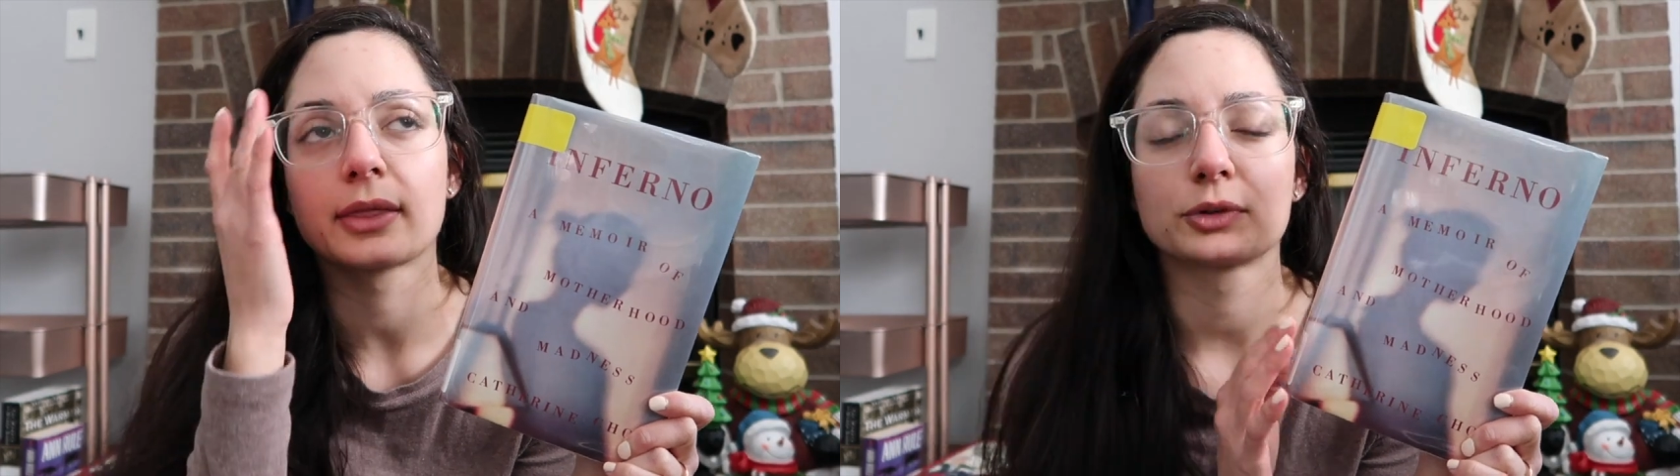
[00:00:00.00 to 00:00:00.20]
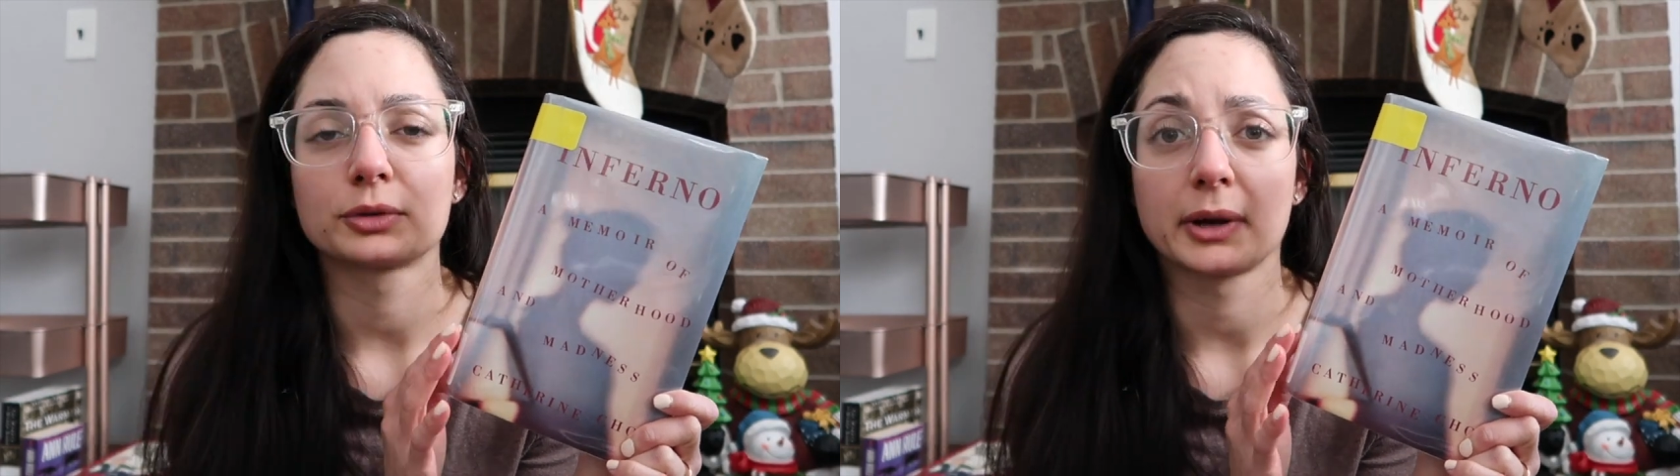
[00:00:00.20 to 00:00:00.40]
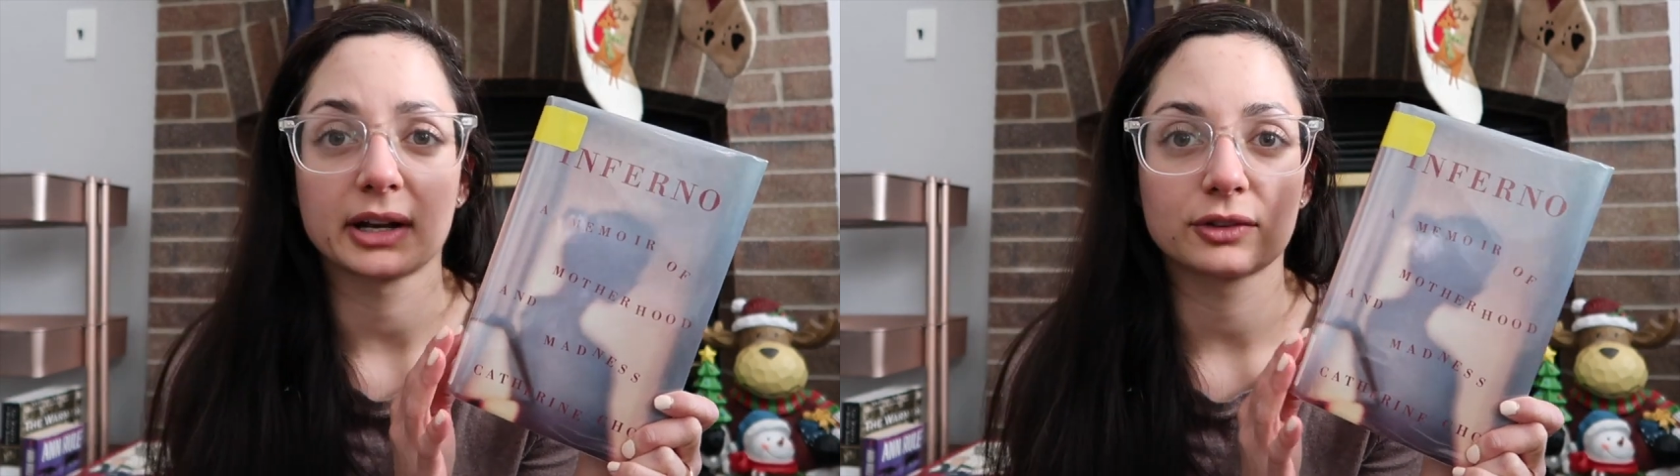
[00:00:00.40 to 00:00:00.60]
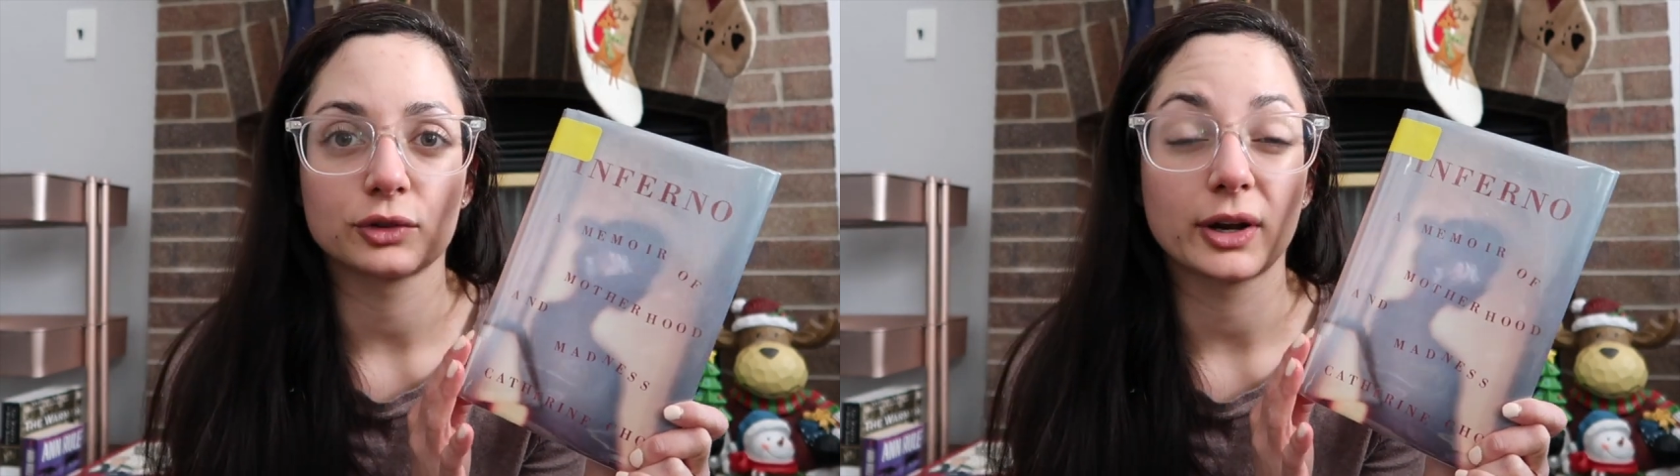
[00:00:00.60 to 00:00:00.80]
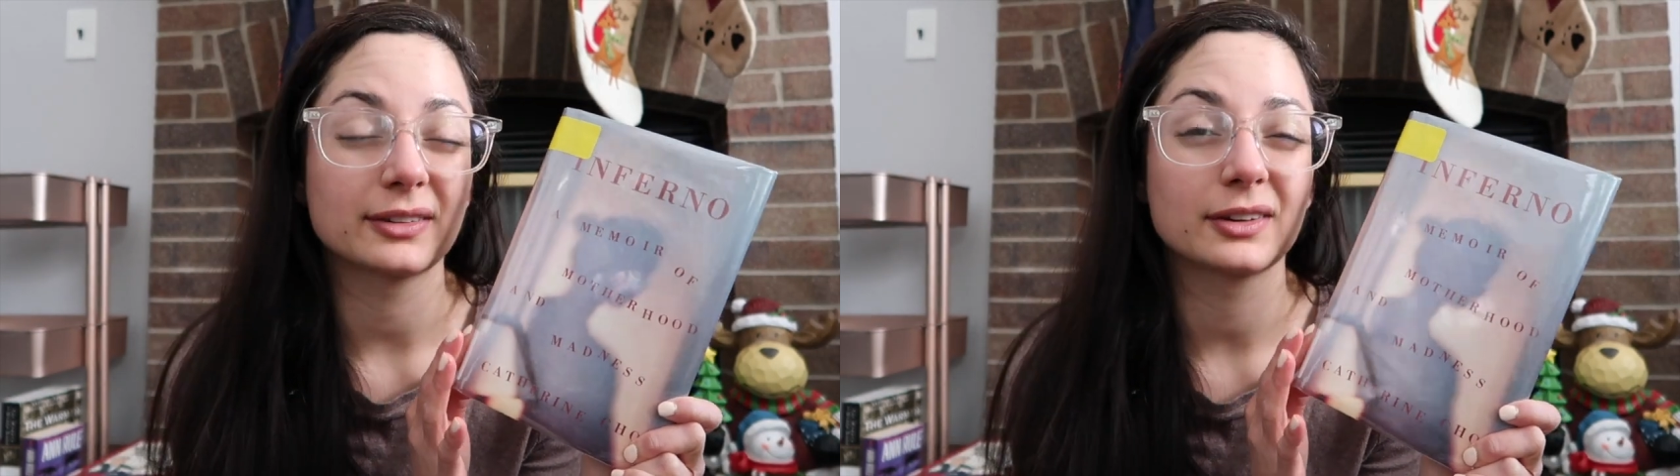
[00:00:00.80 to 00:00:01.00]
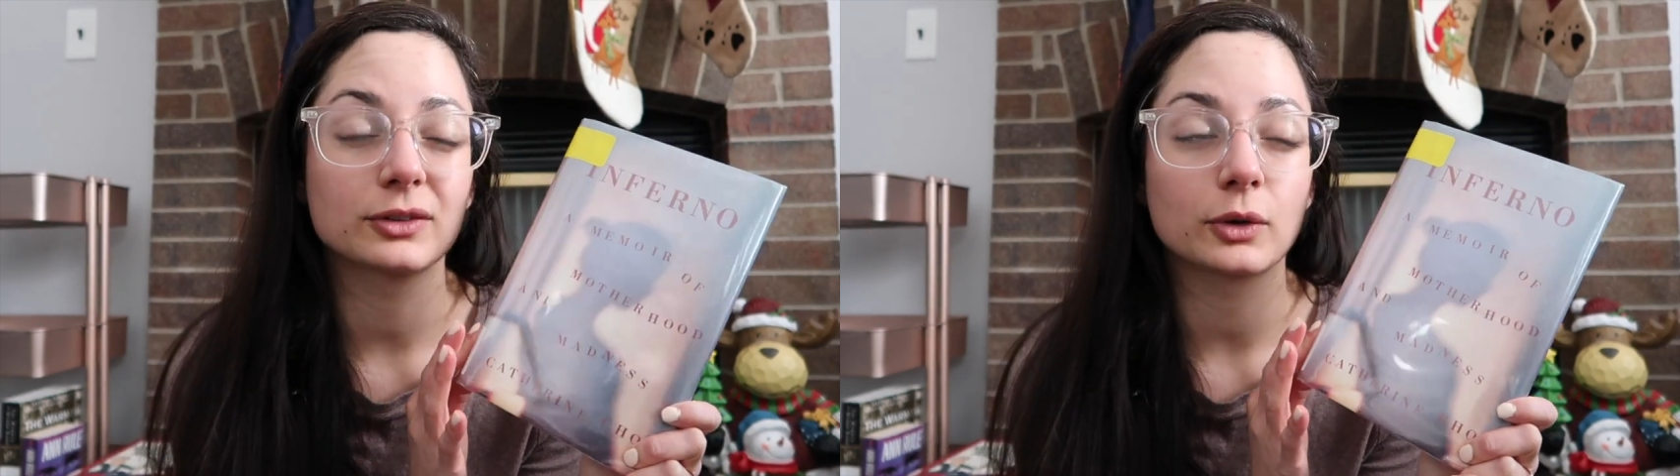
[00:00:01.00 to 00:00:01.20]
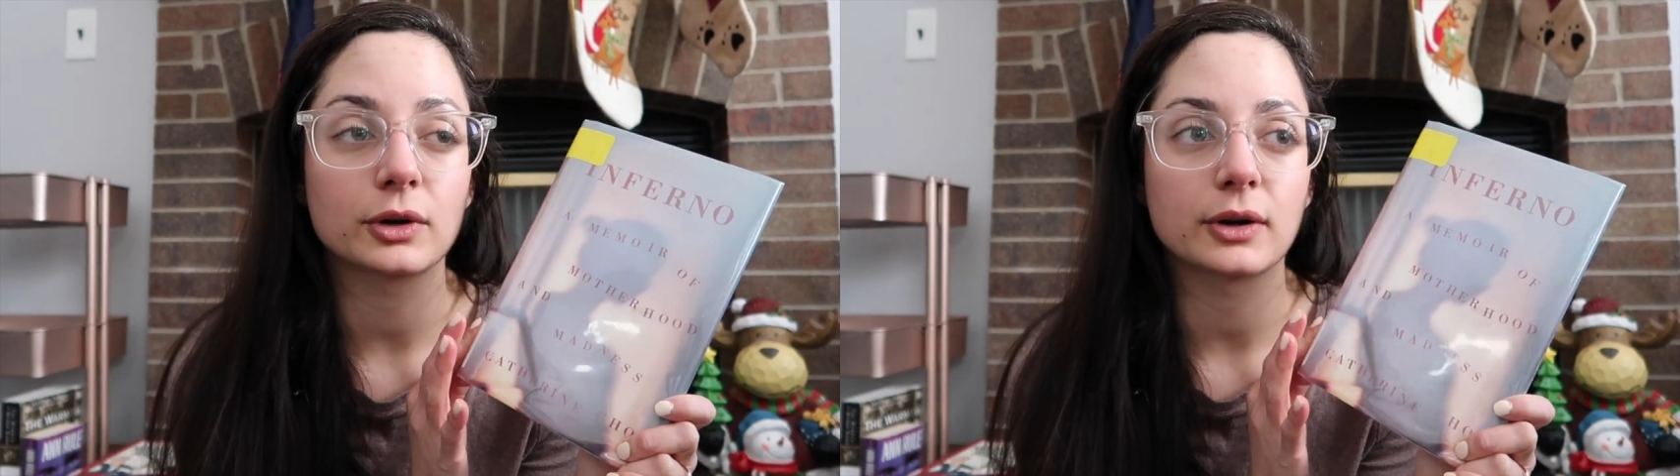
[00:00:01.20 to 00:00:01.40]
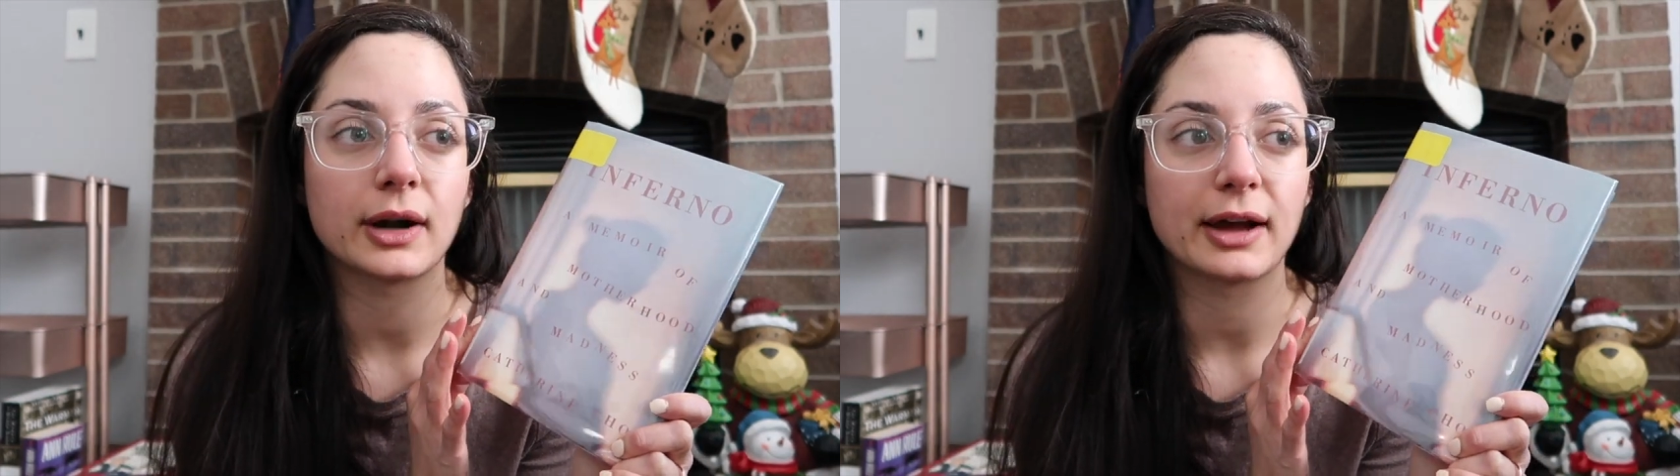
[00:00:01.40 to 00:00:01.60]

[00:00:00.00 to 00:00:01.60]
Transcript: post-traumatic stress disorder